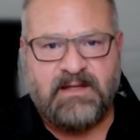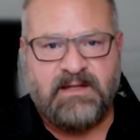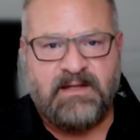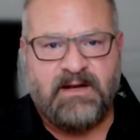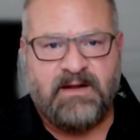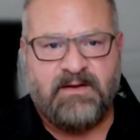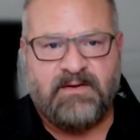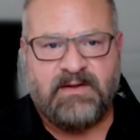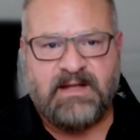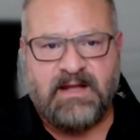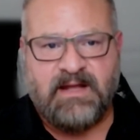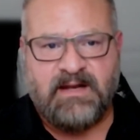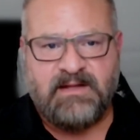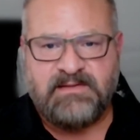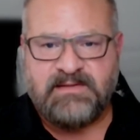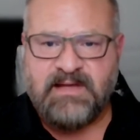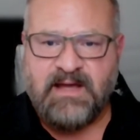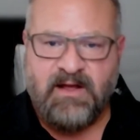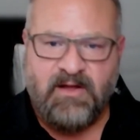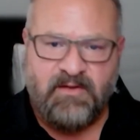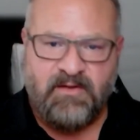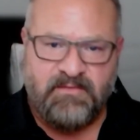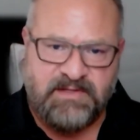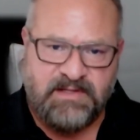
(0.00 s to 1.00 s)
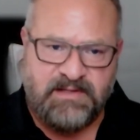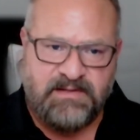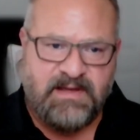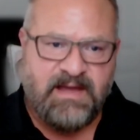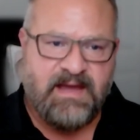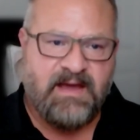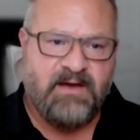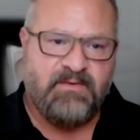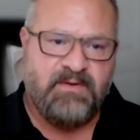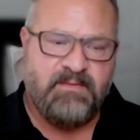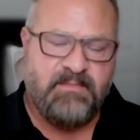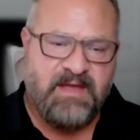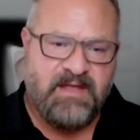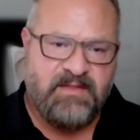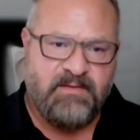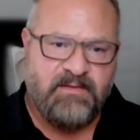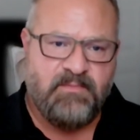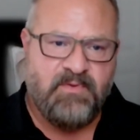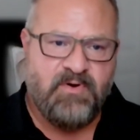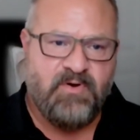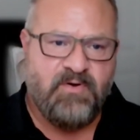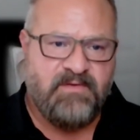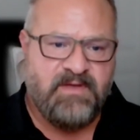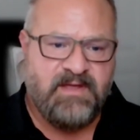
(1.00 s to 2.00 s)
You know, it kind of delves into how we made the
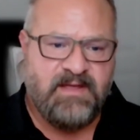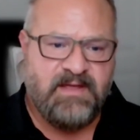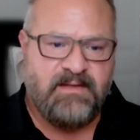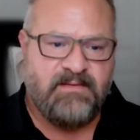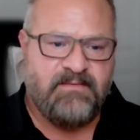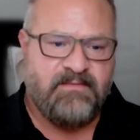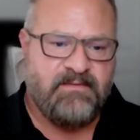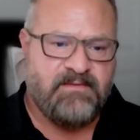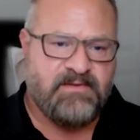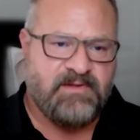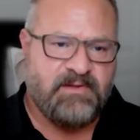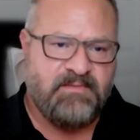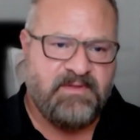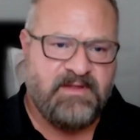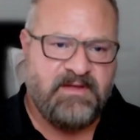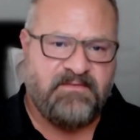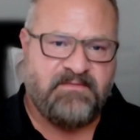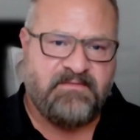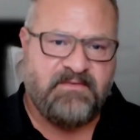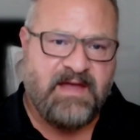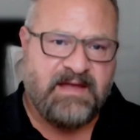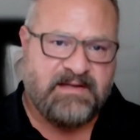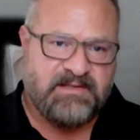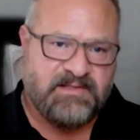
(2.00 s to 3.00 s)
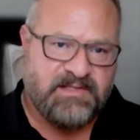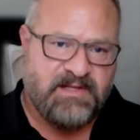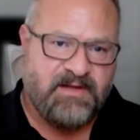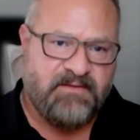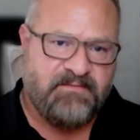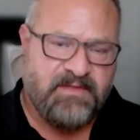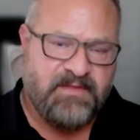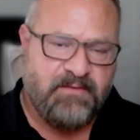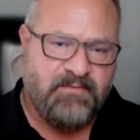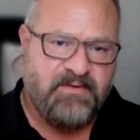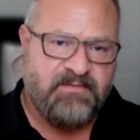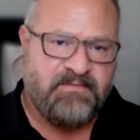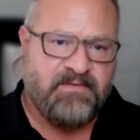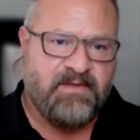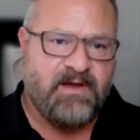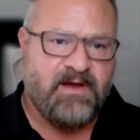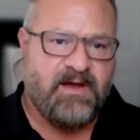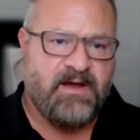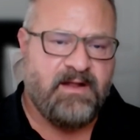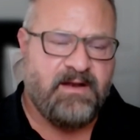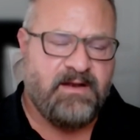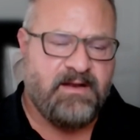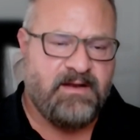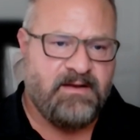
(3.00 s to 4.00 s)
movie and some of the effect stuff that we've
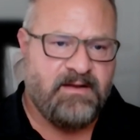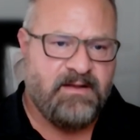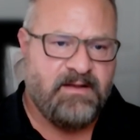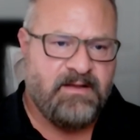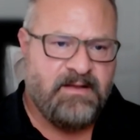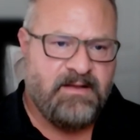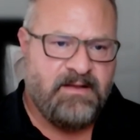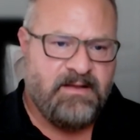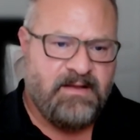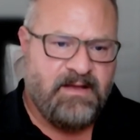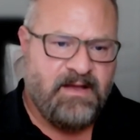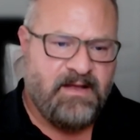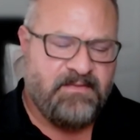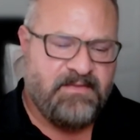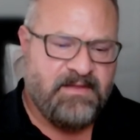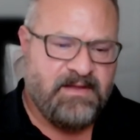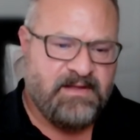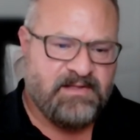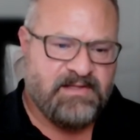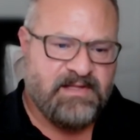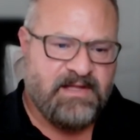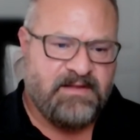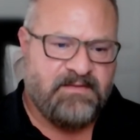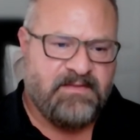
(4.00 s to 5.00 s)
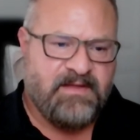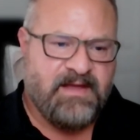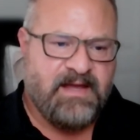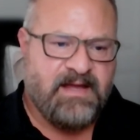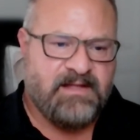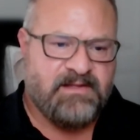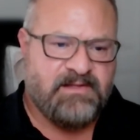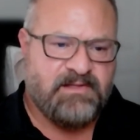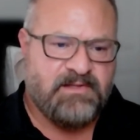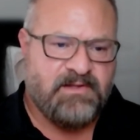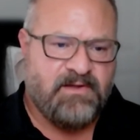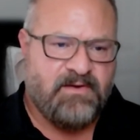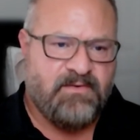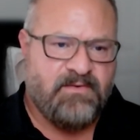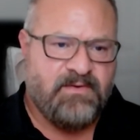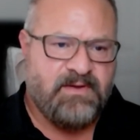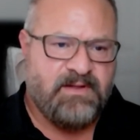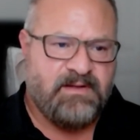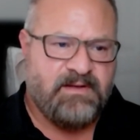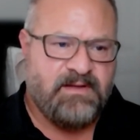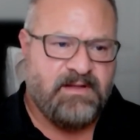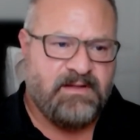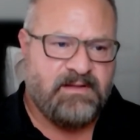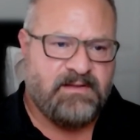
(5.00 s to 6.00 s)
done and and things like that. So
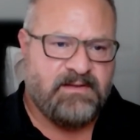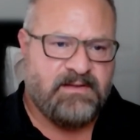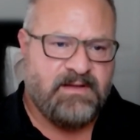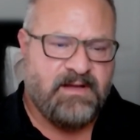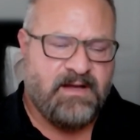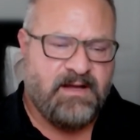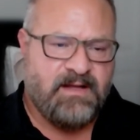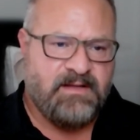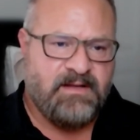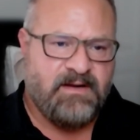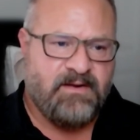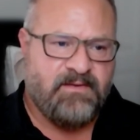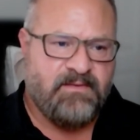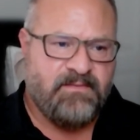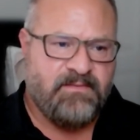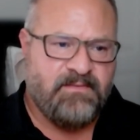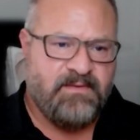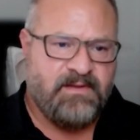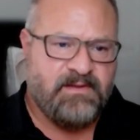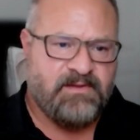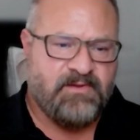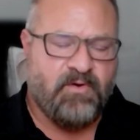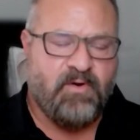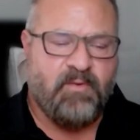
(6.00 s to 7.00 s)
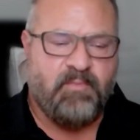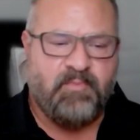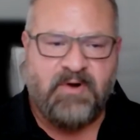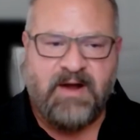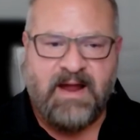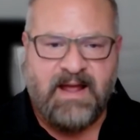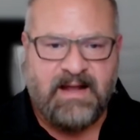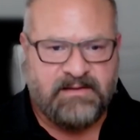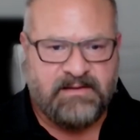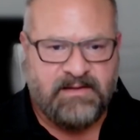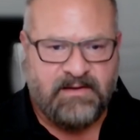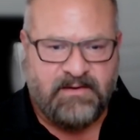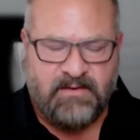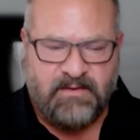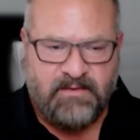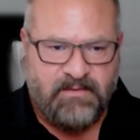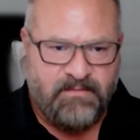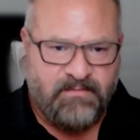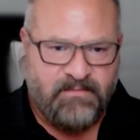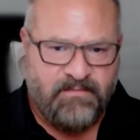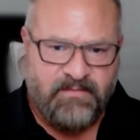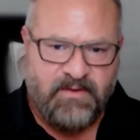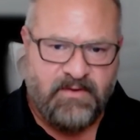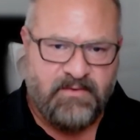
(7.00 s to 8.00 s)
it it kind of, you know it's all
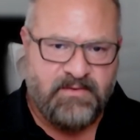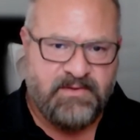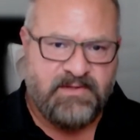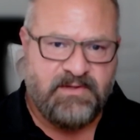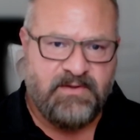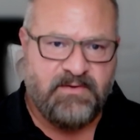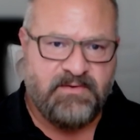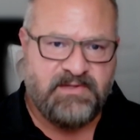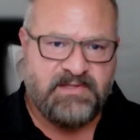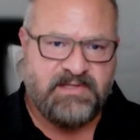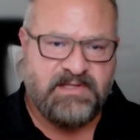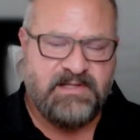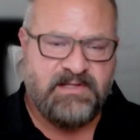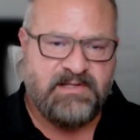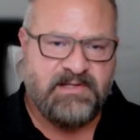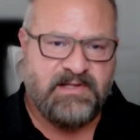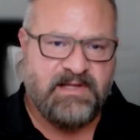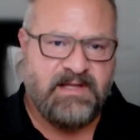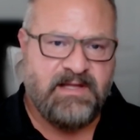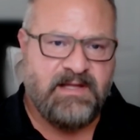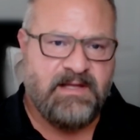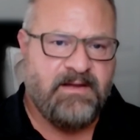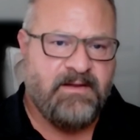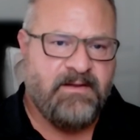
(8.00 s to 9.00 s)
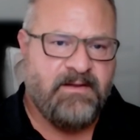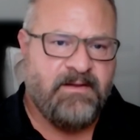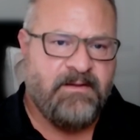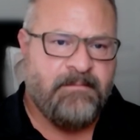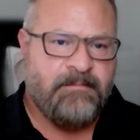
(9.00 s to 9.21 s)
practical, no no CG.